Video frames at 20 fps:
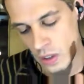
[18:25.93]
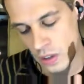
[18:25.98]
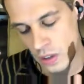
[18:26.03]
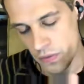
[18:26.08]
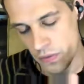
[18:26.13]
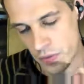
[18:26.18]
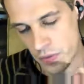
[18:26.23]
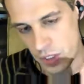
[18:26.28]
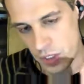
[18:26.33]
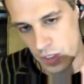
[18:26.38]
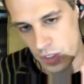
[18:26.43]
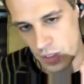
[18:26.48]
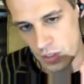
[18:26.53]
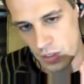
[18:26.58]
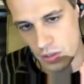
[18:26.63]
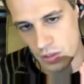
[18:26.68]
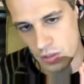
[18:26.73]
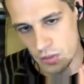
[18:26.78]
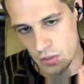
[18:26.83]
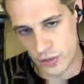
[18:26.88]
The
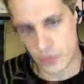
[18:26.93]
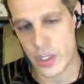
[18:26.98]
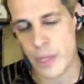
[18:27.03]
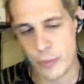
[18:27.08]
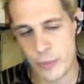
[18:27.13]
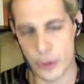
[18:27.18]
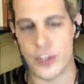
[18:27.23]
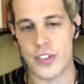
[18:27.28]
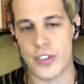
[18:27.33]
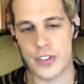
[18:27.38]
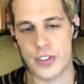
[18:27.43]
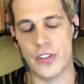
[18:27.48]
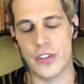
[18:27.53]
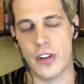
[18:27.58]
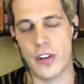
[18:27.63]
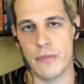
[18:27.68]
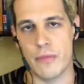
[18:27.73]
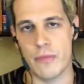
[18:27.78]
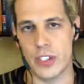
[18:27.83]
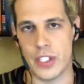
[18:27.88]
3 books that
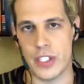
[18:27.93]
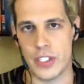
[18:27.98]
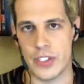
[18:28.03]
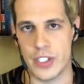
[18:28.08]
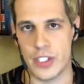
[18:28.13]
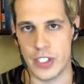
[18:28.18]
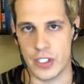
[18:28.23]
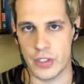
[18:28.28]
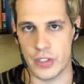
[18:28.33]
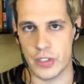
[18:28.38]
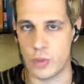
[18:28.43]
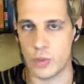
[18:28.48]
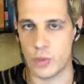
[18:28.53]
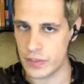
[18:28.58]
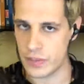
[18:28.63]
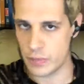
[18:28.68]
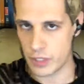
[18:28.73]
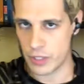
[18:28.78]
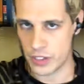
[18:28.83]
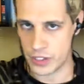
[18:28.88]
I'm releasing, one of
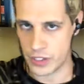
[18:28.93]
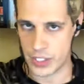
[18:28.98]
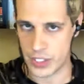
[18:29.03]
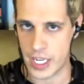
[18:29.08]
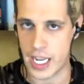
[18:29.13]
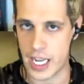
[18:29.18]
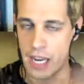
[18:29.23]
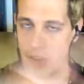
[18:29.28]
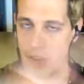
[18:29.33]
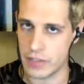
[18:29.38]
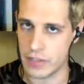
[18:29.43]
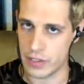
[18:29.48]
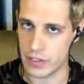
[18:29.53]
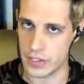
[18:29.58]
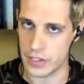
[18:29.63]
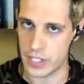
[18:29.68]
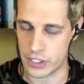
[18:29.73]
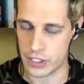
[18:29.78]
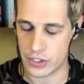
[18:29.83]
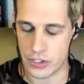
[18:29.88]
them that I just have, and the
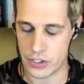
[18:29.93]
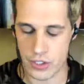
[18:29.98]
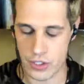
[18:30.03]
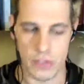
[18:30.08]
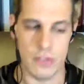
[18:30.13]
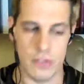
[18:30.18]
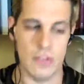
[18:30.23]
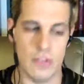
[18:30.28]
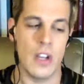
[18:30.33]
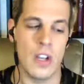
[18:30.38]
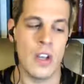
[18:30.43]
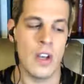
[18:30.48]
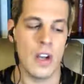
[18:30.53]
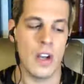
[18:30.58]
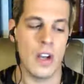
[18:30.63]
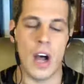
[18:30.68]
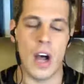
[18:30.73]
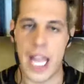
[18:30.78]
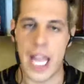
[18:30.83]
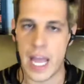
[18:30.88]
next 2,
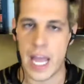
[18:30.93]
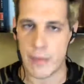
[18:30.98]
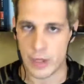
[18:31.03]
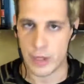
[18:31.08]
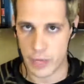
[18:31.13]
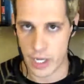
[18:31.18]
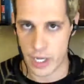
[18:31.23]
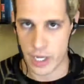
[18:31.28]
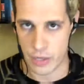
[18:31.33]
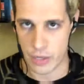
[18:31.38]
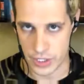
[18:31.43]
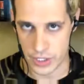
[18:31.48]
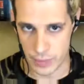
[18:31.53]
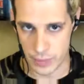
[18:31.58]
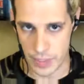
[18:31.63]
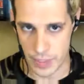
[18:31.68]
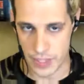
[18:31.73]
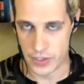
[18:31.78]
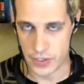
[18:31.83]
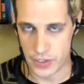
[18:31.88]
I am at my own
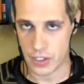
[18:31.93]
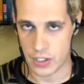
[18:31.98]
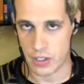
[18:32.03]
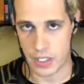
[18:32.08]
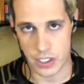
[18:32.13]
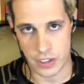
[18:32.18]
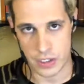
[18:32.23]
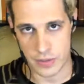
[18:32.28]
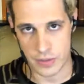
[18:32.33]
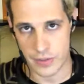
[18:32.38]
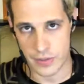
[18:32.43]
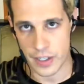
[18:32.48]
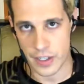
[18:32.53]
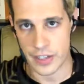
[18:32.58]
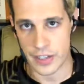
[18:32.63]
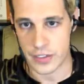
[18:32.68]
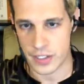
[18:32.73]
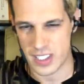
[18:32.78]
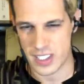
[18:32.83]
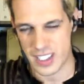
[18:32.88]
expense going to
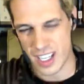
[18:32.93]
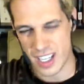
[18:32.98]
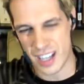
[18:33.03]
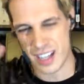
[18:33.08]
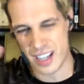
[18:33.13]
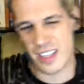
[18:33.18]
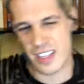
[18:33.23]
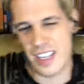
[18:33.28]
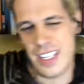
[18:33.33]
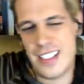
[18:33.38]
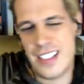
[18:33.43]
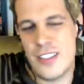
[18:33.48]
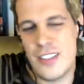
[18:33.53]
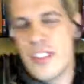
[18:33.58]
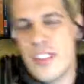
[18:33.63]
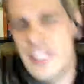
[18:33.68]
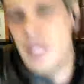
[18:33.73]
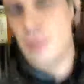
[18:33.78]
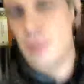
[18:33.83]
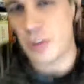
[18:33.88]
fund, because it's not
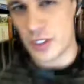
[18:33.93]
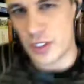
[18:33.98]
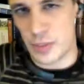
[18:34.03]
as simple as